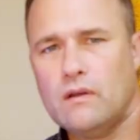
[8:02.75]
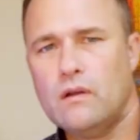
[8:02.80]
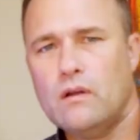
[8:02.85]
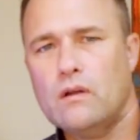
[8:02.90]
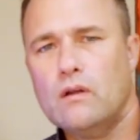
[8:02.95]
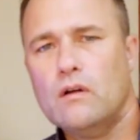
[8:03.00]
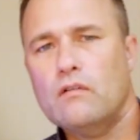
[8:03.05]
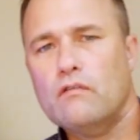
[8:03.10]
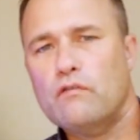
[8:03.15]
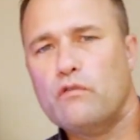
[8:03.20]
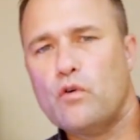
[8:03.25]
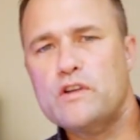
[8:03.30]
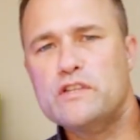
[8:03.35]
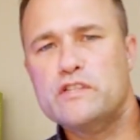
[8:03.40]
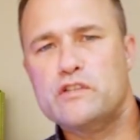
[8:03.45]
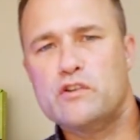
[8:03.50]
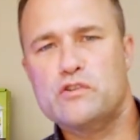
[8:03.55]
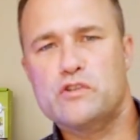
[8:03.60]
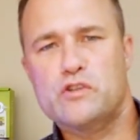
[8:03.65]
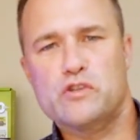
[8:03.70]
Voice
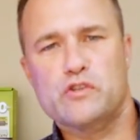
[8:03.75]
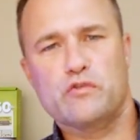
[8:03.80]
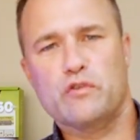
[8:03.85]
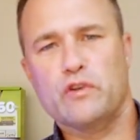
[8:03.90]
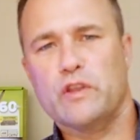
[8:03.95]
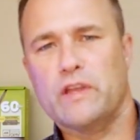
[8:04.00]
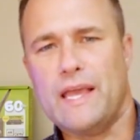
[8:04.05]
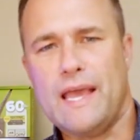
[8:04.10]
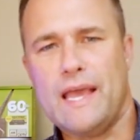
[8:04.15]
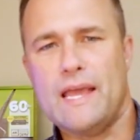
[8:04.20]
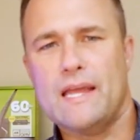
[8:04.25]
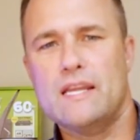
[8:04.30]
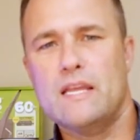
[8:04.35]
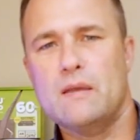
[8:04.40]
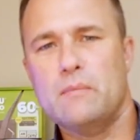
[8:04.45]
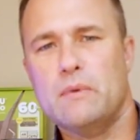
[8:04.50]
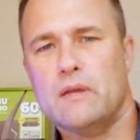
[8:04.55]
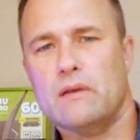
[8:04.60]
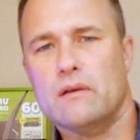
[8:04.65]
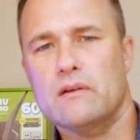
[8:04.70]
search is really handy
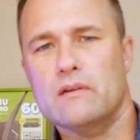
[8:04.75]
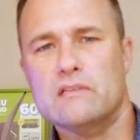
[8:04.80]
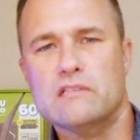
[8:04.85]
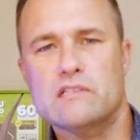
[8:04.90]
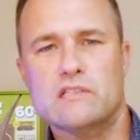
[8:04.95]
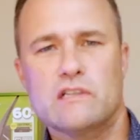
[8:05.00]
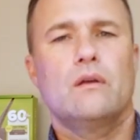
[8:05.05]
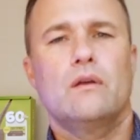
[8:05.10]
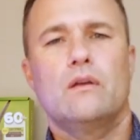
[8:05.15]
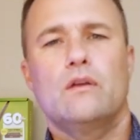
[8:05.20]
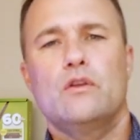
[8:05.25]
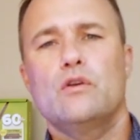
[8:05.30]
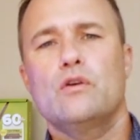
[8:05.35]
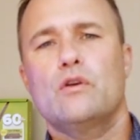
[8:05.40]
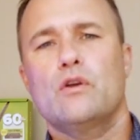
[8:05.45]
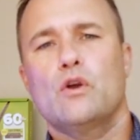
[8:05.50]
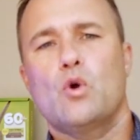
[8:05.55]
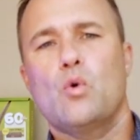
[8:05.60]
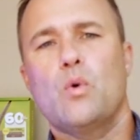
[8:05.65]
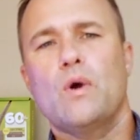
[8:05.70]
because you can
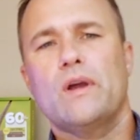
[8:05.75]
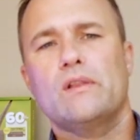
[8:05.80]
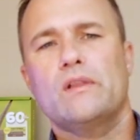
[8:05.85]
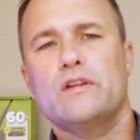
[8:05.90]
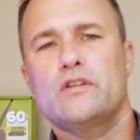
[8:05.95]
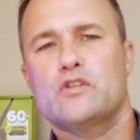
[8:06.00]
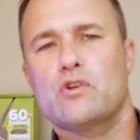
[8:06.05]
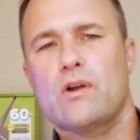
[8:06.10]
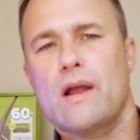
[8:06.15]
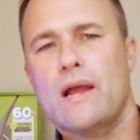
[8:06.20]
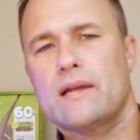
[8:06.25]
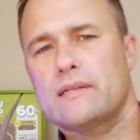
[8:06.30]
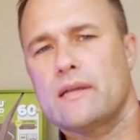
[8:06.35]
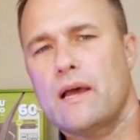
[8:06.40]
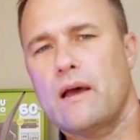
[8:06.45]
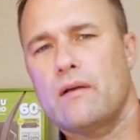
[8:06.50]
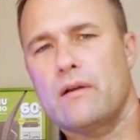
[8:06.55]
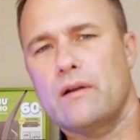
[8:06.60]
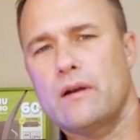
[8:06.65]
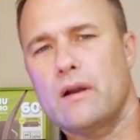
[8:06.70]
quickly track
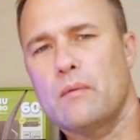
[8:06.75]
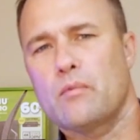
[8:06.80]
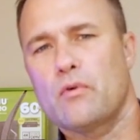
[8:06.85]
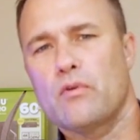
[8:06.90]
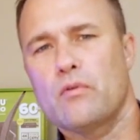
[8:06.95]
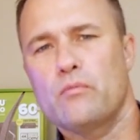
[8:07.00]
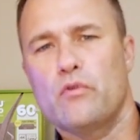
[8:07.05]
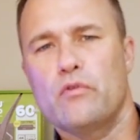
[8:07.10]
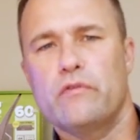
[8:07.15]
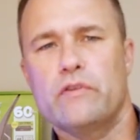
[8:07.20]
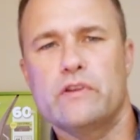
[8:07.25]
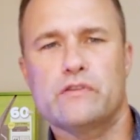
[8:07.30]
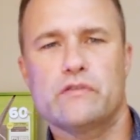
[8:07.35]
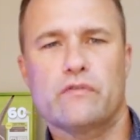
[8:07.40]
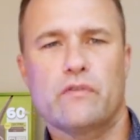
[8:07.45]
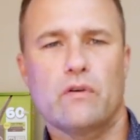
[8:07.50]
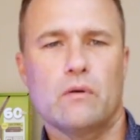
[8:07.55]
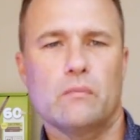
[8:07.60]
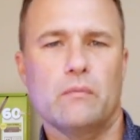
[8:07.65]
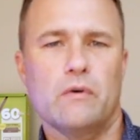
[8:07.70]
down a number of movies
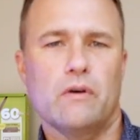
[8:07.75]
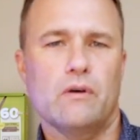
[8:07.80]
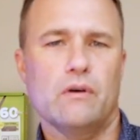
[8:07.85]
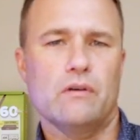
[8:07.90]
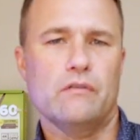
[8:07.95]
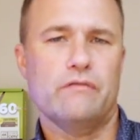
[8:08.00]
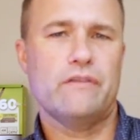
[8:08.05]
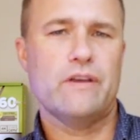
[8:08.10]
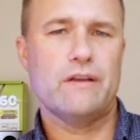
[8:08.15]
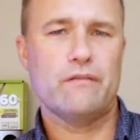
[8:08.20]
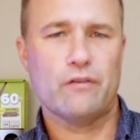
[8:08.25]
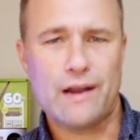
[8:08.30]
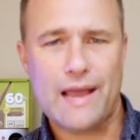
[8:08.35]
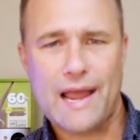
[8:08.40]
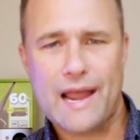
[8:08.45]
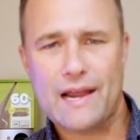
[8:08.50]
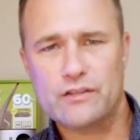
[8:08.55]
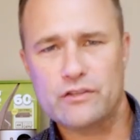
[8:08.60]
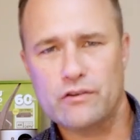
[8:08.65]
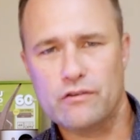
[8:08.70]
from a favorite
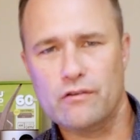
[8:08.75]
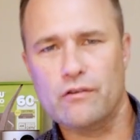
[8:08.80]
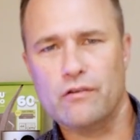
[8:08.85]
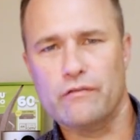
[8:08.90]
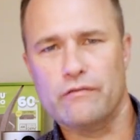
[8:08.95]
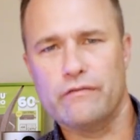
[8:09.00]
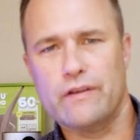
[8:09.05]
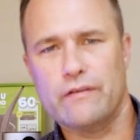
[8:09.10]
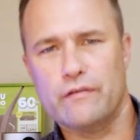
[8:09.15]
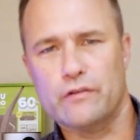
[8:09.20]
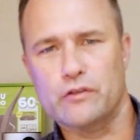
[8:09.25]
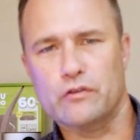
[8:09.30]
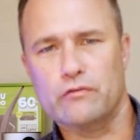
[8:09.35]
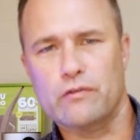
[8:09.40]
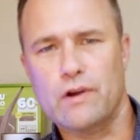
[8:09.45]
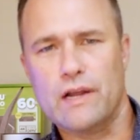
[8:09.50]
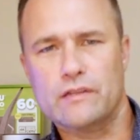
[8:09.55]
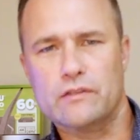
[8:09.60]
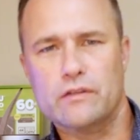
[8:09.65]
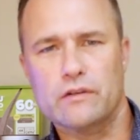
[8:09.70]
actor or favorite
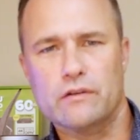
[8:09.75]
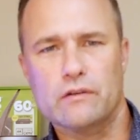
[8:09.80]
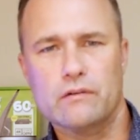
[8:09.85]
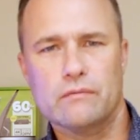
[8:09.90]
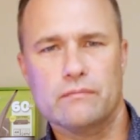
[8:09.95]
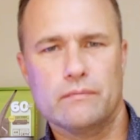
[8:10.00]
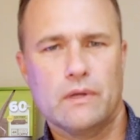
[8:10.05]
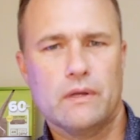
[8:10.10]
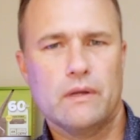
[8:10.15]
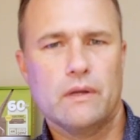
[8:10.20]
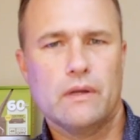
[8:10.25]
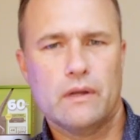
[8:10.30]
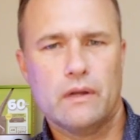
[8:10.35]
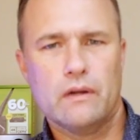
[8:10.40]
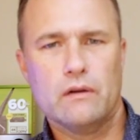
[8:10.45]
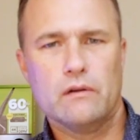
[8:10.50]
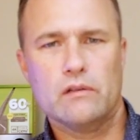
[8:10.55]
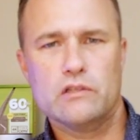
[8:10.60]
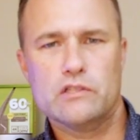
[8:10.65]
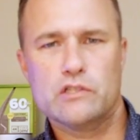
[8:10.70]
director. Here,
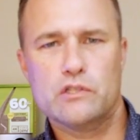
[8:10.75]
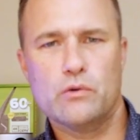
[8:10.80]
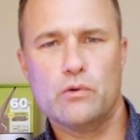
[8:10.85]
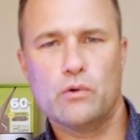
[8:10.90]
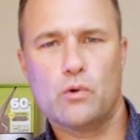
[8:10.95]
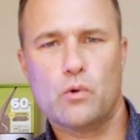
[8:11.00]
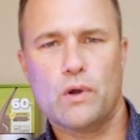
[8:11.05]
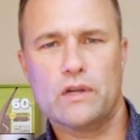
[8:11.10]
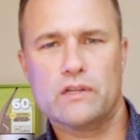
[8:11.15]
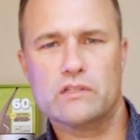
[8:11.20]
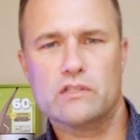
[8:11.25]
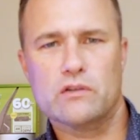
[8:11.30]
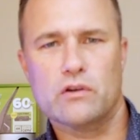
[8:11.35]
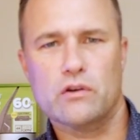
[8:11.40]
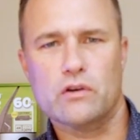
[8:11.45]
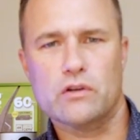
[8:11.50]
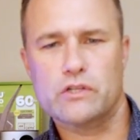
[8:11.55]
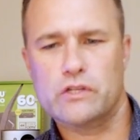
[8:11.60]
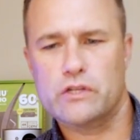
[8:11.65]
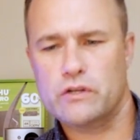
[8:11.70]
let's do a quick
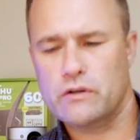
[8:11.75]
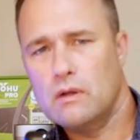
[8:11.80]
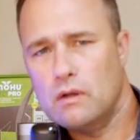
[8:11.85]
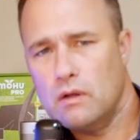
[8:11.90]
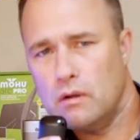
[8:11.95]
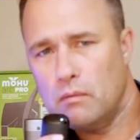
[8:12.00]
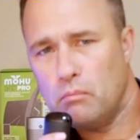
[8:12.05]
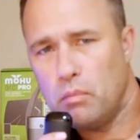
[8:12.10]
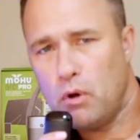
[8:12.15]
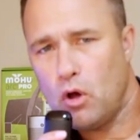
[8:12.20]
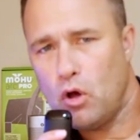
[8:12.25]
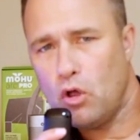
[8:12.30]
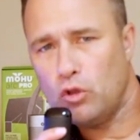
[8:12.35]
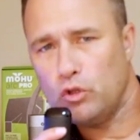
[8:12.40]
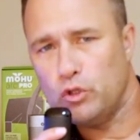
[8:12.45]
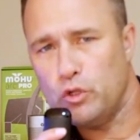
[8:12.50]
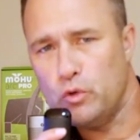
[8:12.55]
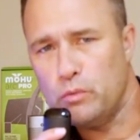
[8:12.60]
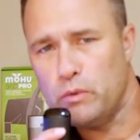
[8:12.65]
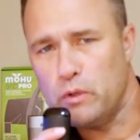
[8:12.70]
search. Paul
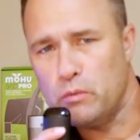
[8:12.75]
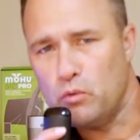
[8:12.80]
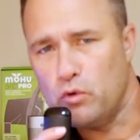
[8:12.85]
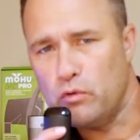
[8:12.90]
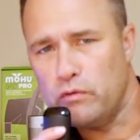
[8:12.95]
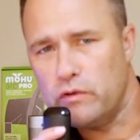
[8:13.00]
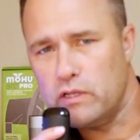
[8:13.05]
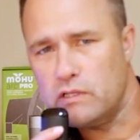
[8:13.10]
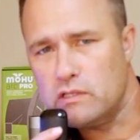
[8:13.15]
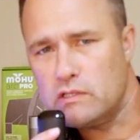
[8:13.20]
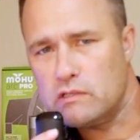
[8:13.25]
Newman movies.